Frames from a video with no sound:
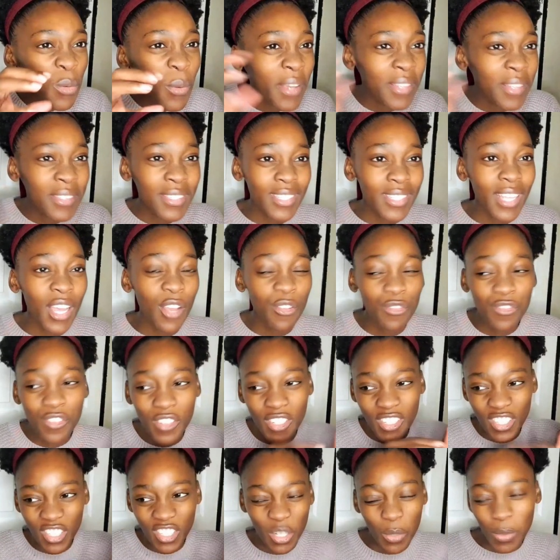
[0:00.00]
and stuff,
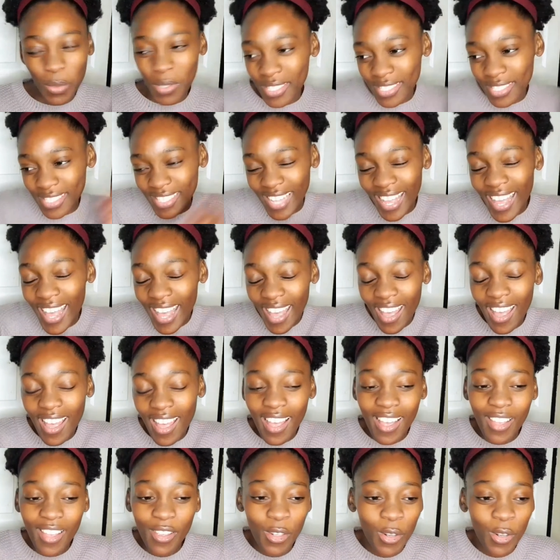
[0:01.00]
she was
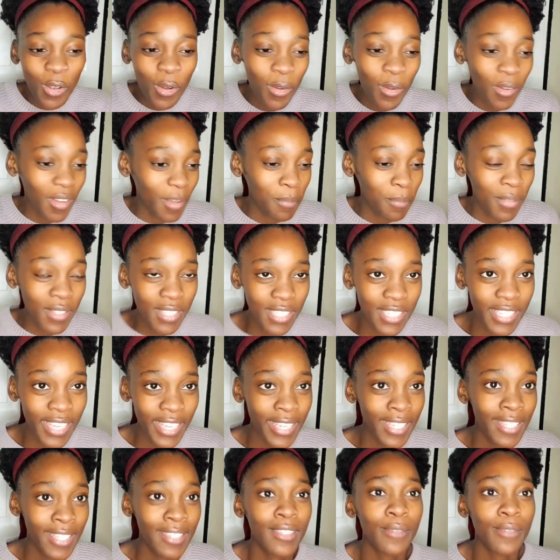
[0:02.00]
you know, a bit
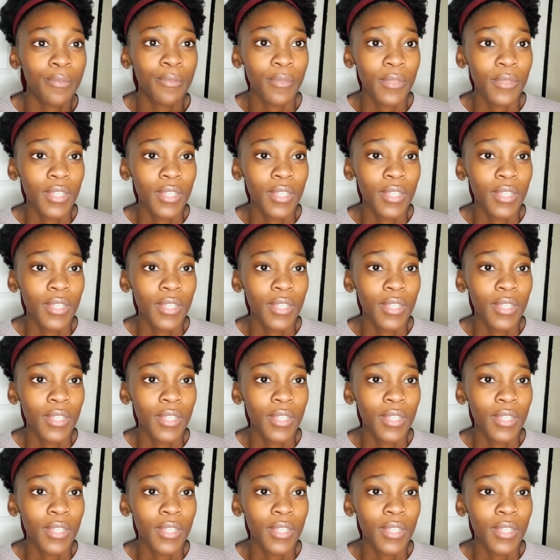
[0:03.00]
scared.